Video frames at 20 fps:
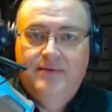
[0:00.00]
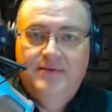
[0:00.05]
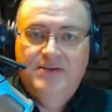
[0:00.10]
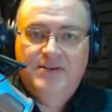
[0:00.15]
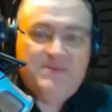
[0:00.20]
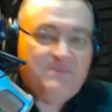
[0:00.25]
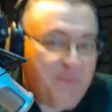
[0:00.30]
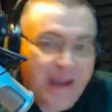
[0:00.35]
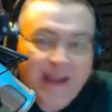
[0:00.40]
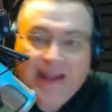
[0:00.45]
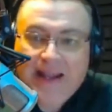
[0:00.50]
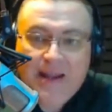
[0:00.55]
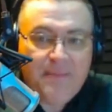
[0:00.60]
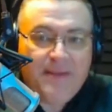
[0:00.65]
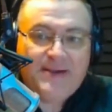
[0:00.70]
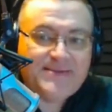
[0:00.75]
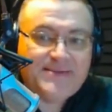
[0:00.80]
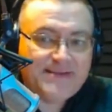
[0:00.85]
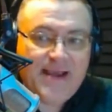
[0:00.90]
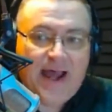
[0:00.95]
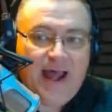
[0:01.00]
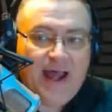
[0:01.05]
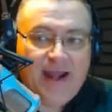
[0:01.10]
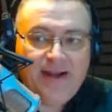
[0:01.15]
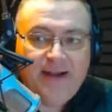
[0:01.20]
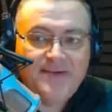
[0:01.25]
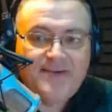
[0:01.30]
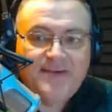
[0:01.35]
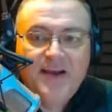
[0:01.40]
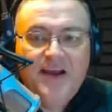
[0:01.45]
Speed limit
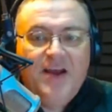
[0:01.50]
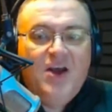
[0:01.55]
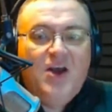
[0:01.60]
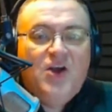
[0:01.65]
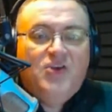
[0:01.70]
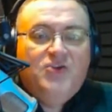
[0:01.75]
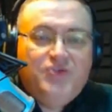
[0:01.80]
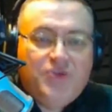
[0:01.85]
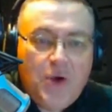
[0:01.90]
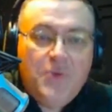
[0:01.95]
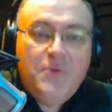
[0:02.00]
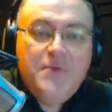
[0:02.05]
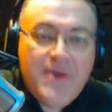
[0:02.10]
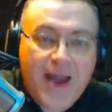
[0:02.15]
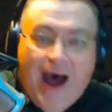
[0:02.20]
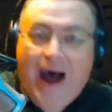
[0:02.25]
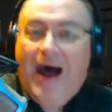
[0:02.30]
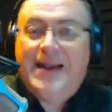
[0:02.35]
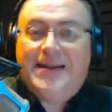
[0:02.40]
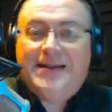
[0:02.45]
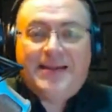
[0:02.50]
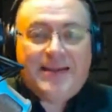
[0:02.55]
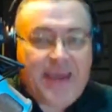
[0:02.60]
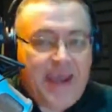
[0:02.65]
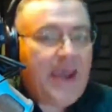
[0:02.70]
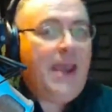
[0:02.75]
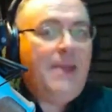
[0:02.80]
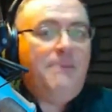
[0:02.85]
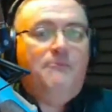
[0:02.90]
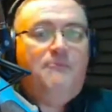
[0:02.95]
signs do not
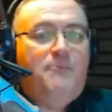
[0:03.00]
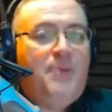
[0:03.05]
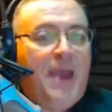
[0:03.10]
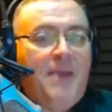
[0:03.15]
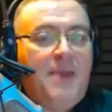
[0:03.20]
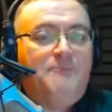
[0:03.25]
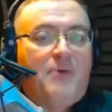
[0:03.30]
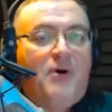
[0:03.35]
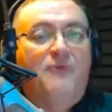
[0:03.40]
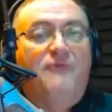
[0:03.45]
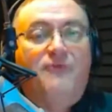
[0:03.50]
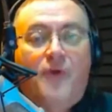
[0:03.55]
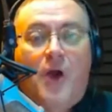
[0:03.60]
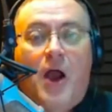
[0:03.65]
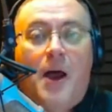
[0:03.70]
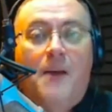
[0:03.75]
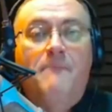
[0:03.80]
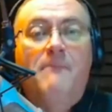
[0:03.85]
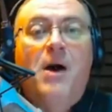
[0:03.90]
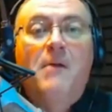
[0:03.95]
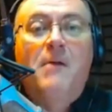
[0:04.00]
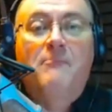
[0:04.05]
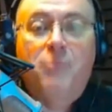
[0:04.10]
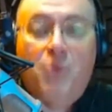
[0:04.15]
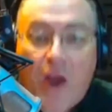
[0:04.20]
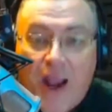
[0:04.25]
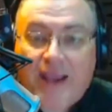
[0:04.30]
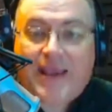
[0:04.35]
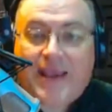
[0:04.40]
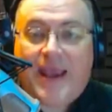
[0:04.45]
keep people from
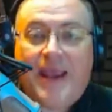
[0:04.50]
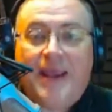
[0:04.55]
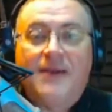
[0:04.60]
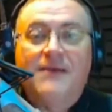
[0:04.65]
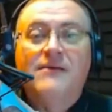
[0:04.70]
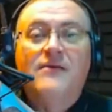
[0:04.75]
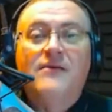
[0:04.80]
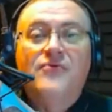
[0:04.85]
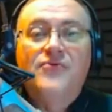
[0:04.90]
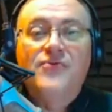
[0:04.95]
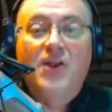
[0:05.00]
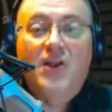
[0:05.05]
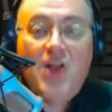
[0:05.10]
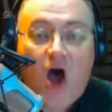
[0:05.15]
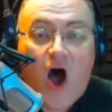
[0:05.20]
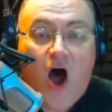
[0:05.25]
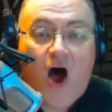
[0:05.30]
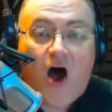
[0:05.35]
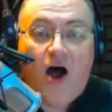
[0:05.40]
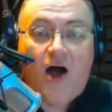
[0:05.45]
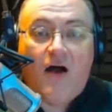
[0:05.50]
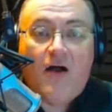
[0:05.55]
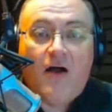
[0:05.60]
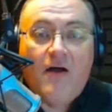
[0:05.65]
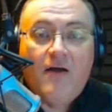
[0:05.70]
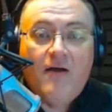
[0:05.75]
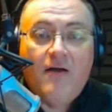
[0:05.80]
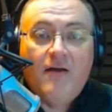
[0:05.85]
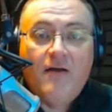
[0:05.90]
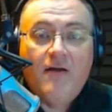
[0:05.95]
breaking the law.
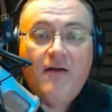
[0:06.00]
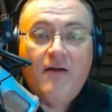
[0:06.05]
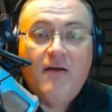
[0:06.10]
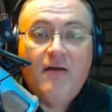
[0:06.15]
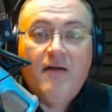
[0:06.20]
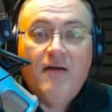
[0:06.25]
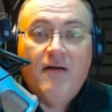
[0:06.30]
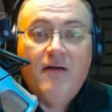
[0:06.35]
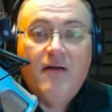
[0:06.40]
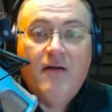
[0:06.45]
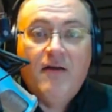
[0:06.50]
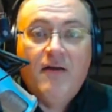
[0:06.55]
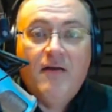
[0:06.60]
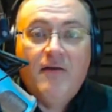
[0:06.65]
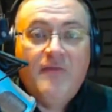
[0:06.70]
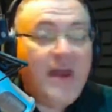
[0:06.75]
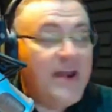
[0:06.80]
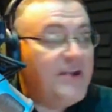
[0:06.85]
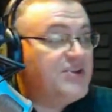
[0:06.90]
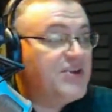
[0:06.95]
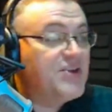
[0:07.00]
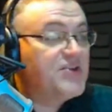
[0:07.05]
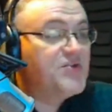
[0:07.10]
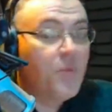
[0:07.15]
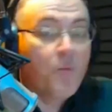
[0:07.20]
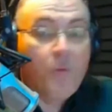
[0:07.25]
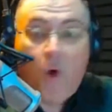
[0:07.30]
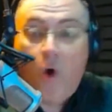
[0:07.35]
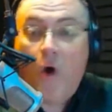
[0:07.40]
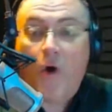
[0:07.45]
They just
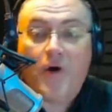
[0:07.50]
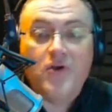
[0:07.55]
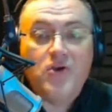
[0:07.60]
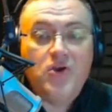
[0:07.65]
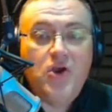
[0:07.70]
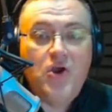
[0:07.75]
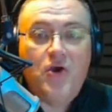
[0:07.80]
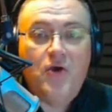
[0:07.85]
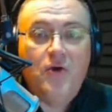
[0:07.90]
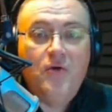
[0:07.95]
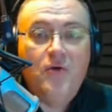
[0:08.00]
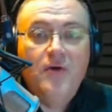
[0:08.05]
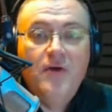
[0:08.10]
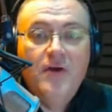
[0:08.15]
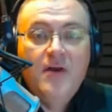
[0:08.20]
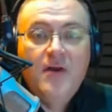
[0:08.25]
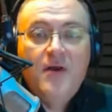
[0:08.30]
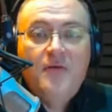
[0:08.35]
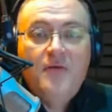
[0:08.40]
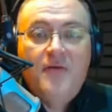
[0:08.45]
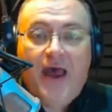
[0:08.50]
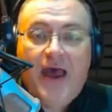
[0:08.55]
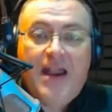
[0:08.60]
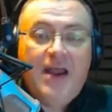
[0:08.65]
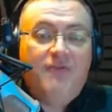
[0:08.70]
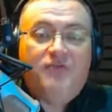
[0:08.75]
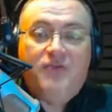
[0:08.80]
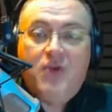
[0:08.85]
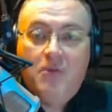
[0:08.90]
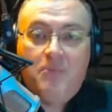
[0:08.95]
warn you that
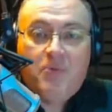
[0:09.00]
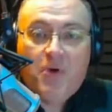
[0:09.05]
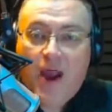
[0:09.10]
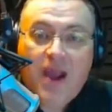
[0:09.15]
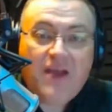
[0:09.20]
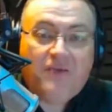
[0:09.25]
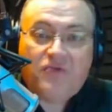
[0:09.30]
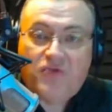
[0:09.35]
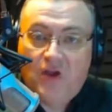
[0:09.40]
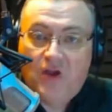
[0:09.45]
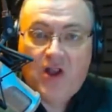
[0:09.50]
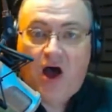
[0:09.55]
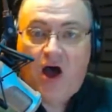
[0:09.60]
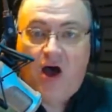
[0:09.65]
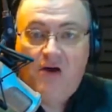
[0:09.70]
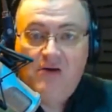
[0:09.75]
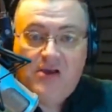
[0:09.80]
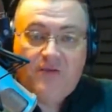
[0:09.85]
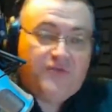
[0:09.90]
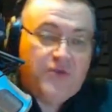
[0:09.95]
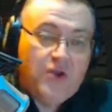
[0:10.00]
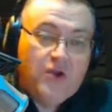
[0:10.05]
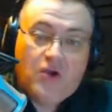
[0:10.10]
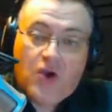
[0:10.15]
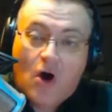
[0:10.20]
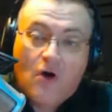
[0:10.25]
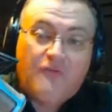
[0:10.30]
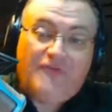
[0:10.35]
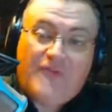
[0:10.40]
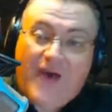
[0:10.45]
if you break the law, if you
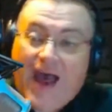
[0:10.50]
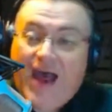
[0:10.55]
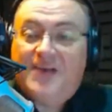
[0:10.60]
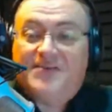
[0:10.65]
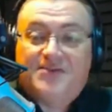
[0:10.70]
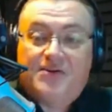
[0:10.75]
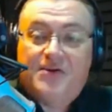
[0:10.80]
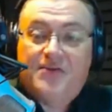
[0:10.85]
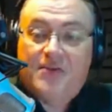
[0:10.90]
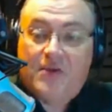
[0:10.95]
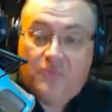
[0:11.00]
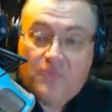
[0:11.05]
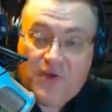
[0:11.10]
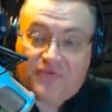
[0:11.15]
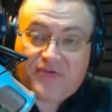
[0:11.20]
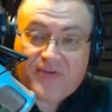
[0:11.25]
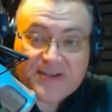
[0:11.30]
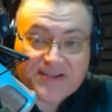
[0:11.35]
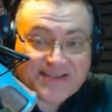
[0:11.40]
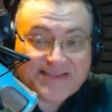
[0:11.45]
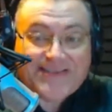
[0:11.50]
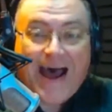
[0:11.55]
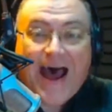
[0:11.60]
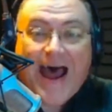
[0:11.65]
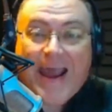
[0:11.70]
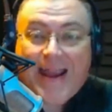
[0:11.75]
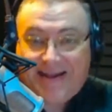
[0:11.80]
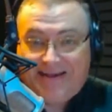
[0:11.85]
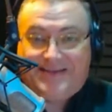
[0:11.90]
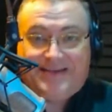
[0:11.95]
go faster than what this
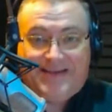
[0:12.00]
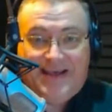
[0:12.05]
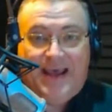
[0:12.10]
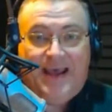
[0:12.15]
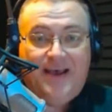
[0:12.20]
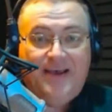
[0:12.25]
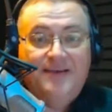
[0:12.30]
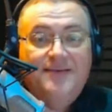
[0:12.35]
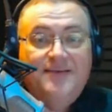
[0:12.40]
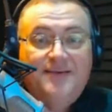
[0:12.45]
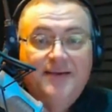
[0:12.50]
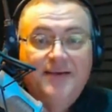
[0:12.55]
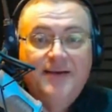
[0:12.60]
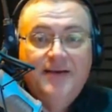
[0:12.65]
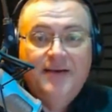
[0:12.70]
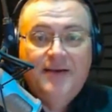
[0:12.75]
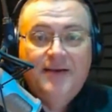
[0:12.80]
sign says,